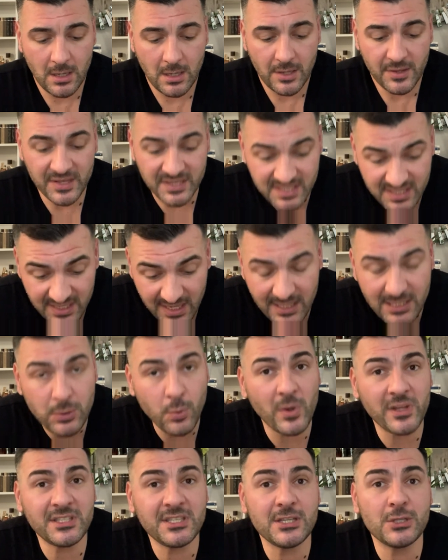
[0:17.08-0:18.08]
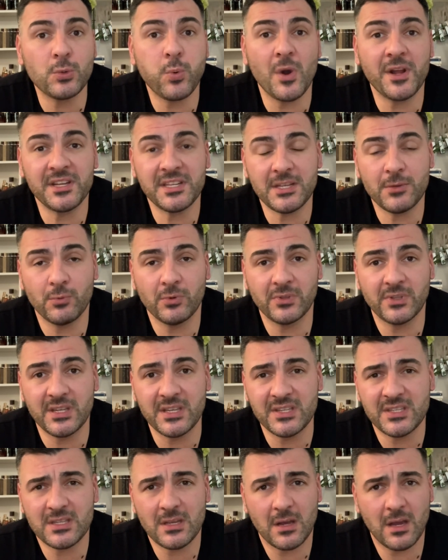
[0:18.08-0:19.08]
This is a 2020
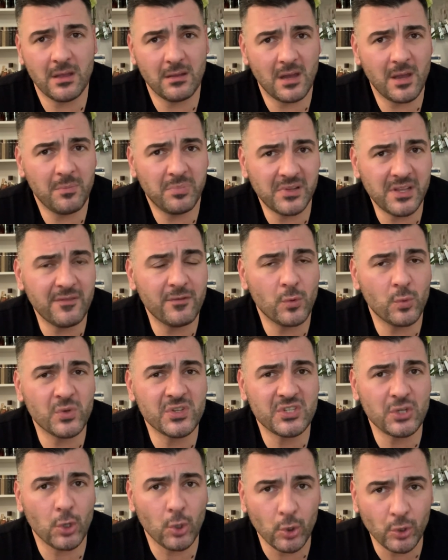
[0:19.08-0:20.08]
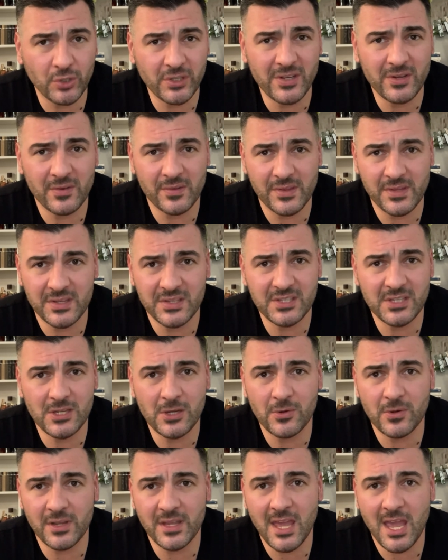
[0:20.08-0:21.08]
release. I believe it was earlier this
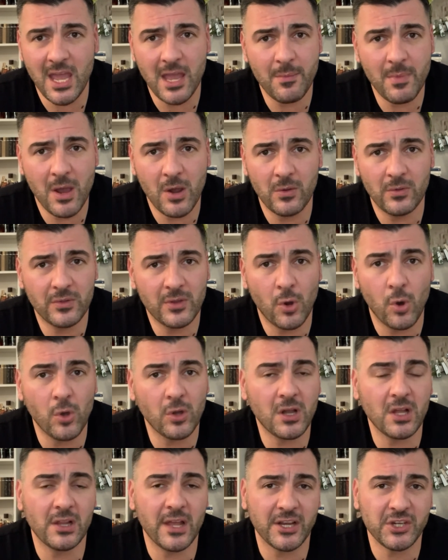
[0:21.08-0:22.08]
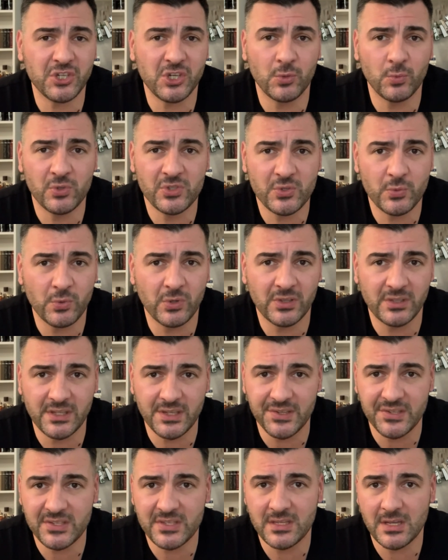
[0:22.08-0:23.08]
year it came out. The whole collection was
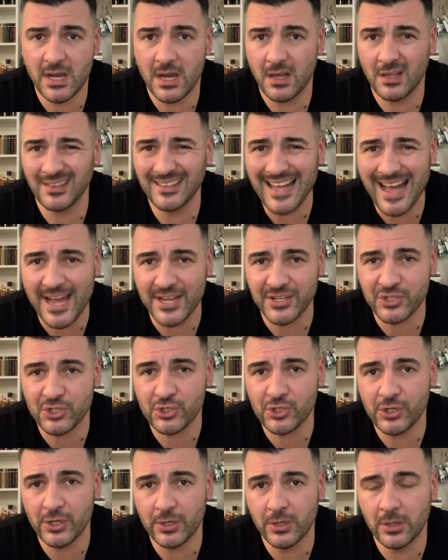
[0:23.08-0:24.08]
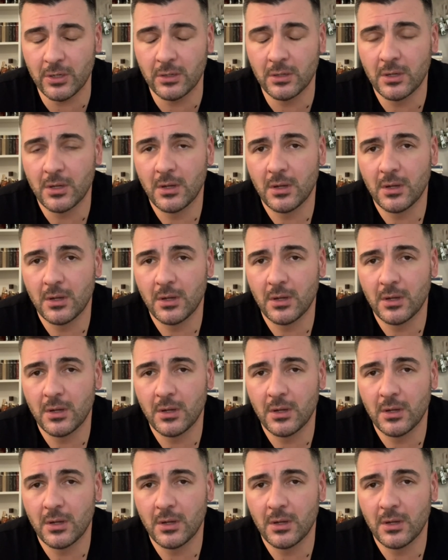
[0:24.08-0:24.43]
released last year.